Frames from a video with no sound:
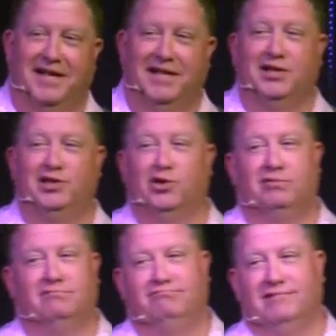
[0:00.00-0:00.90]
It's a joke.
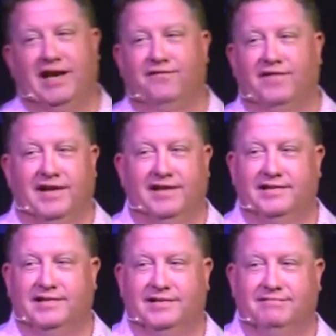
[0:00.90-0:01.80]
I didn't find
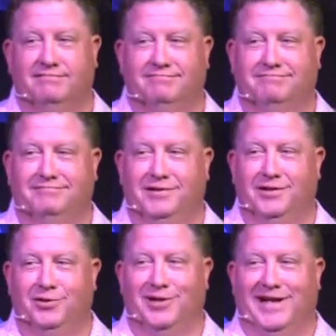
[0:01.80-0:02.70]
these.
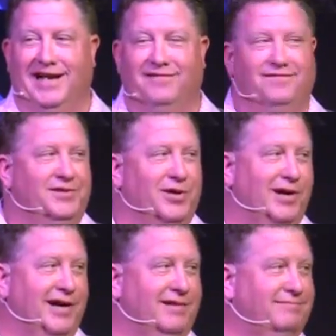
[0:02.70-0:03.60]
You can laugh. It's all
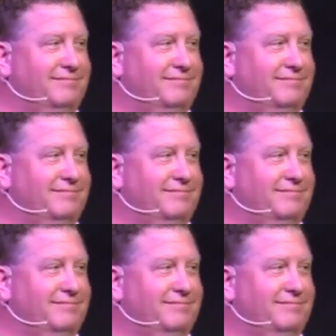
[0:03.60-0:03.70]
right.